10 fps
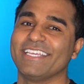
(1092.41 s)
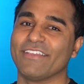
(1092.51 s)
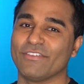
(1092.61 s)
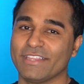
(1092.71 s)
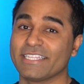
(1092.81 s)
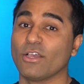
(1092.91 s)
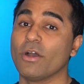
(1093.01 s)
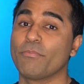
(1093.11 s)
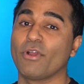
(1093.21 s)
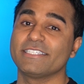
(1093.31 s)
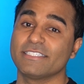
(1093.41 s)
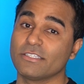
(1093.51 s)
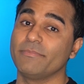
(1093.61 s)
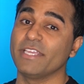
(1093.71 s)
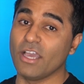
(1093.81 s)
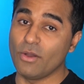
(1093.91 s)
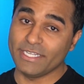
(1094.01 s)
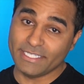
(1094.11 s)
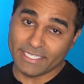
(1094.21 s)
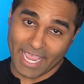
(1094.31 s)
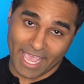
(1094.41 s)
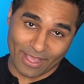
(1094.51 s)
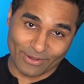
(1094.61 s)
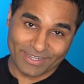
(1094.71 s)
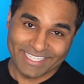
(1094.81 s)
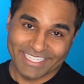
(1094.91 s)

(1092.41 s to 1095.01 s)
if you think that oil prices will be going down.